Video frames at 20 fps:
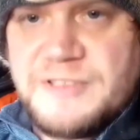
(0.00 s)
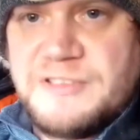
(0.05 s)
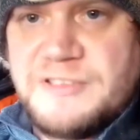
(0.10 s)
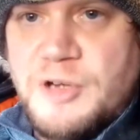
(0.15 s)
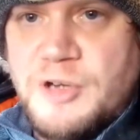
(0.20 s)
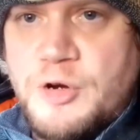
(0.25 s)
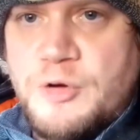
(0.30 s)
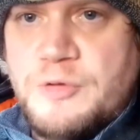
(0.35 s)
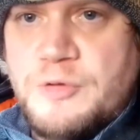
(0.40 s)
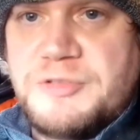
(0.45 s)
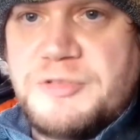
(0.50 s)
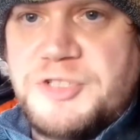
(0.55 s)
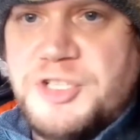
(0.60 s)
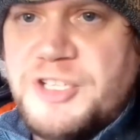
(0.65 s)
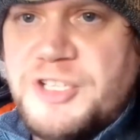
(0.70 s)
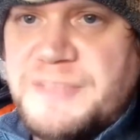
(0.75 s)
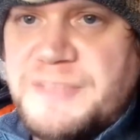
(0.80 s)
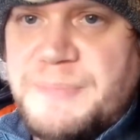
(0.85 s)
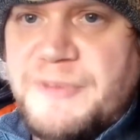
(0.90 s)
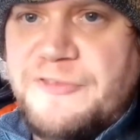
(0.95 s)
So,
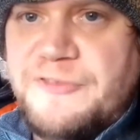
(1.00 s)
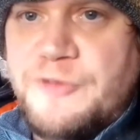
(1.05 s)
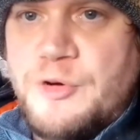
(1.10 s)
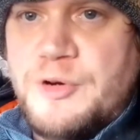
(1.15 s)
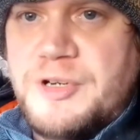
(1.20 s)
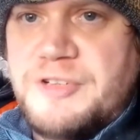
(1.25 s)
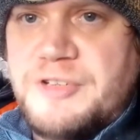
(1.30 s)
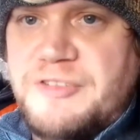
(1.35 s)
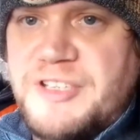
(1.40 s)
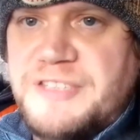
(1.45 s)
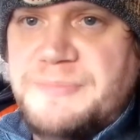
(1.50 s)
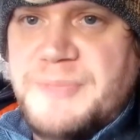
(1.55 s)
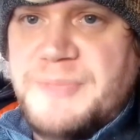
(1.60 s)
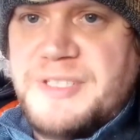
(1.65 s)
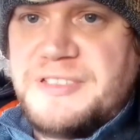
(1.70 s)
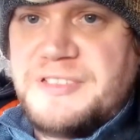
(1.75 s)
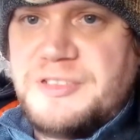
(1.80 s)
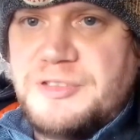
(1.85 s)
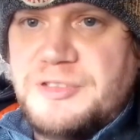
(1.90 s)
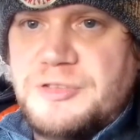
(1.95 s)
just before
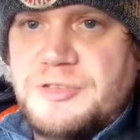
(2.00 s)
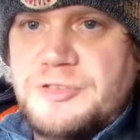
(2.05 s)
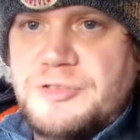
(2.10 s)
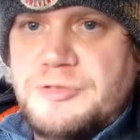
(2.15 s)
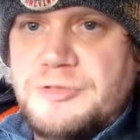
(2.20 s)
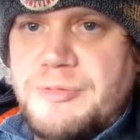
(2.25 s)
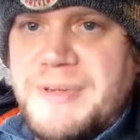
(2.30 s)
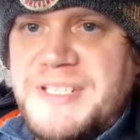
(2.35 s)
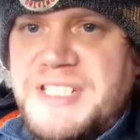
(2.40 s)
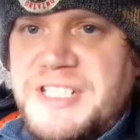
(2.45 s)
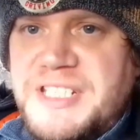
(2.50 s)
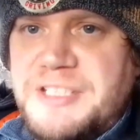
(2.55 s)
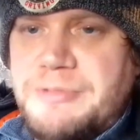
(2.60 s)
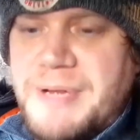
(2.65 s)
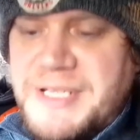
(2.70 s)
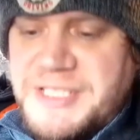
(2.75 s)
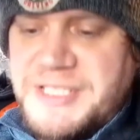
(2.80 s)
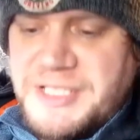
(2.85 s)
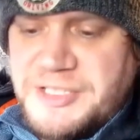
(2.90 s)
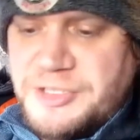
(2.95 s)
Christmas
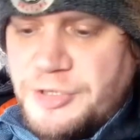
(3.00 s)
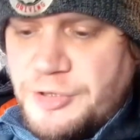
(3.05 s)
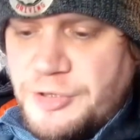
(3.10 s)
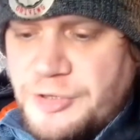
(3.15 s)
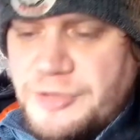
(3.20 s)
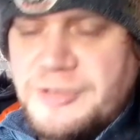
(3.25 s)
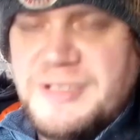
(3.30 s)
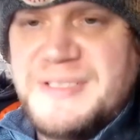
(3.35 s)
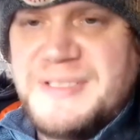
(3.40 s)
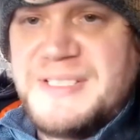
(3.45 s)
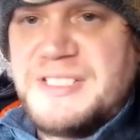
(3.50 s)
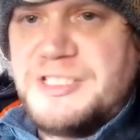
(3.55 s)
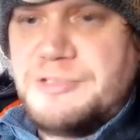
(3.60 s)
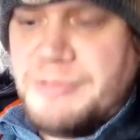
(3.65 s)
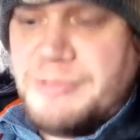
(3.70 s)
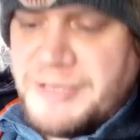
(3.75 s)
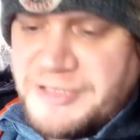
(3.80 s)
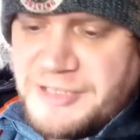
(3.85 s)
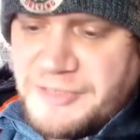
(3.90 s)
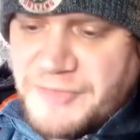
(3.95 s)
2022,
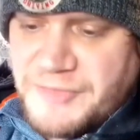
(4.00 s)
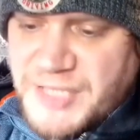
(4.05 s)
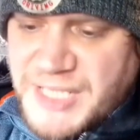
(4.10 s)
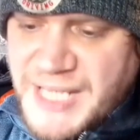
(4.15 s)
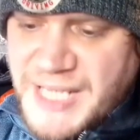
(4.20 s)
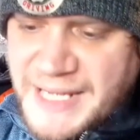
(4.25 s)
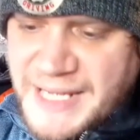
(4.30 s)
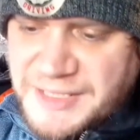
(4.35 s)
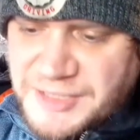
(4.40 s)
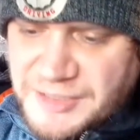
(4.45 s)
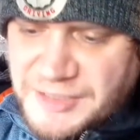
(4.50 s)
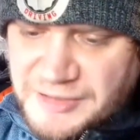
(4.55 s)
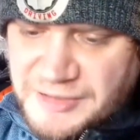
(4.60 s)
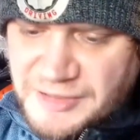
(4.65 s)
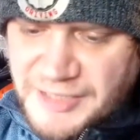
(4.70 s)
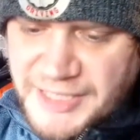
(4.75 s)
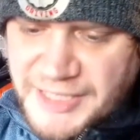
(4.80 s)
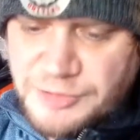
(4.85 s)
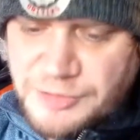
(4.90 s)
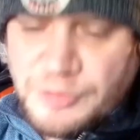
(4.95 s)
Twister the Cactus
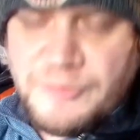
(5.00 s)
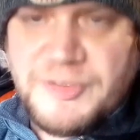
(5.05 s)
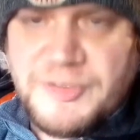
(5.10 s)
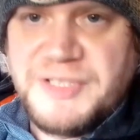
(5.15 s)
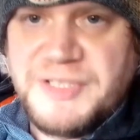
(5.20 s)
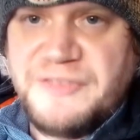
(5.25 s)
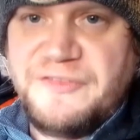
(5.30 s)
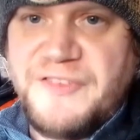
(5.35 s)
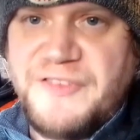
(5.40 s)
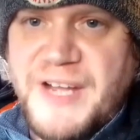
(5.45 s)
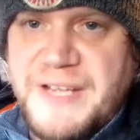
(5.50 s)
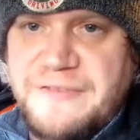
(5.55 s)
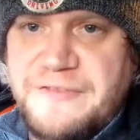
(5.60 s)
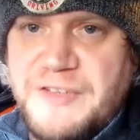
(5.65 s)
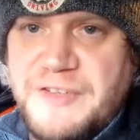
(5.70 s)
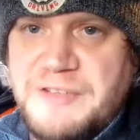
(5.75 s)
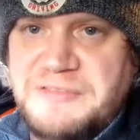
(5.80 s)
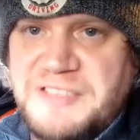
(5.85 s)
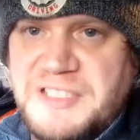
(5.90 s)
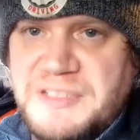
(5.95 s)
clicked over to
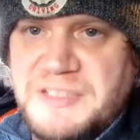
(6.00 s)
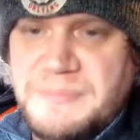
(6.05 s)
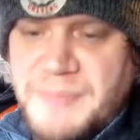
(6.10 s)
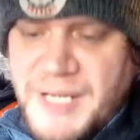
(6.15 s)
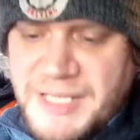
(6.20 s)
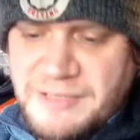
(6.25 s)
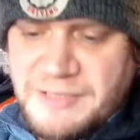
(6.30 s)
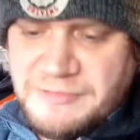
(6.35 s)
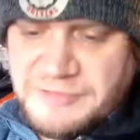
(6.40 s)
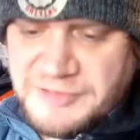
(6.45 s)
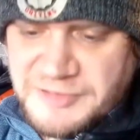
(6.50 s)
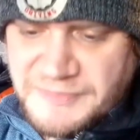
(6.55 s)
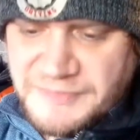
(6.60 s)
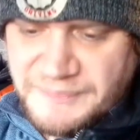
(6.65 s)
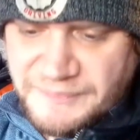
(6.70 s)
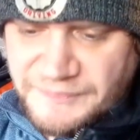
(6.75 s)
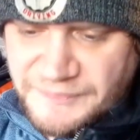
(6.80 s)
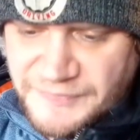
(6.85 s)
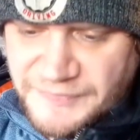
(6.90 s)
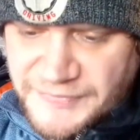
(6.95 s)
5,000 miles
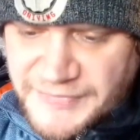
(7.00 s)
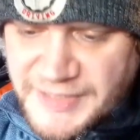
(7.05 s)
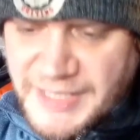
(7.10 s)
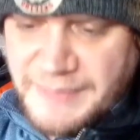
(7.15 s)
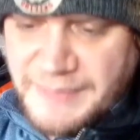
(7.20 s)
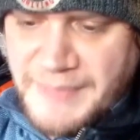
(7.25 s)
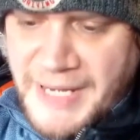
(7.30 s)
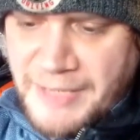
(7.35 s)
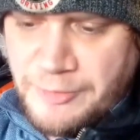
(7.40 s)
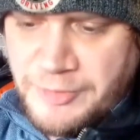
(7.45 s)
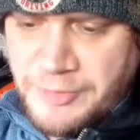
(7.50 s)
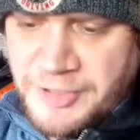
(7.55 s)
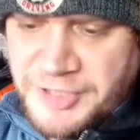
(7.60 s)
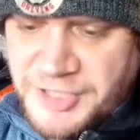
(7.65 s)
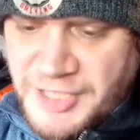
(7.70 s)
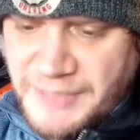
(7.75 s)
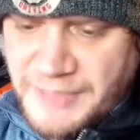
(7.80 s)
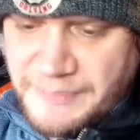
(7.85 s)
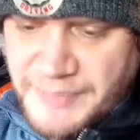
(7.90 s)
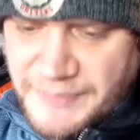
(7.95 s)
in my
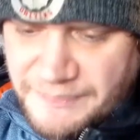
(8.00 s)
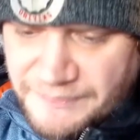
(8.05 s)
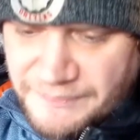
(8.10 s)
ownership.